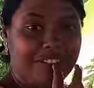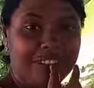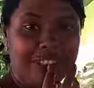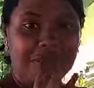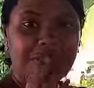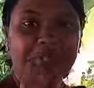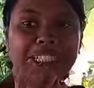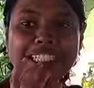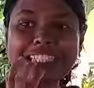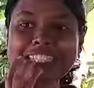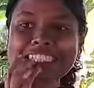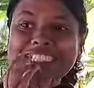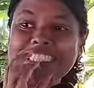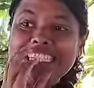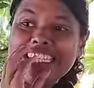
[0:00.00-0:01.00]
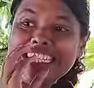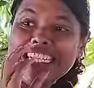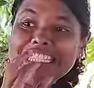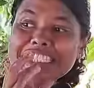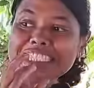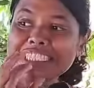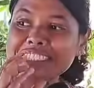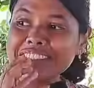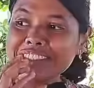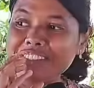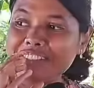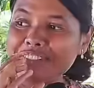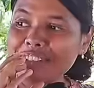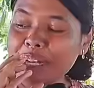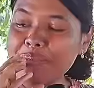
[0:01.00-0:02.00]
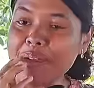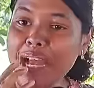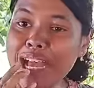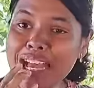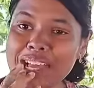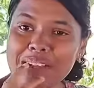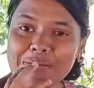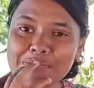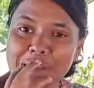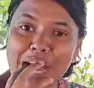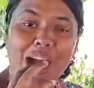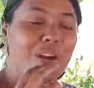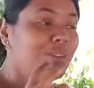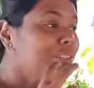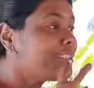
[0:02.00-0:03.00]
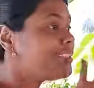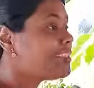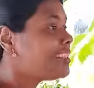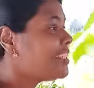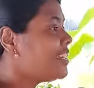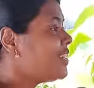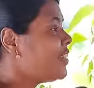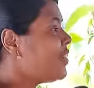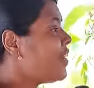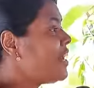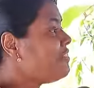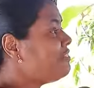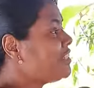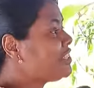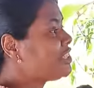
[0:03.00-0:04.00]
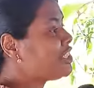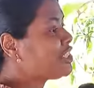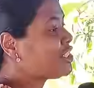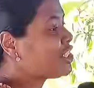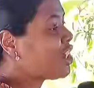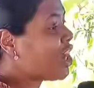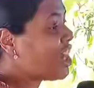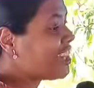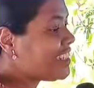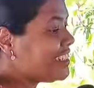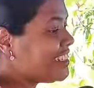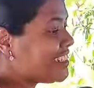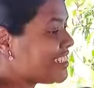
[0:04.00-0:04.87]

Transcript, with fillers: we speak is released from a mouth which is not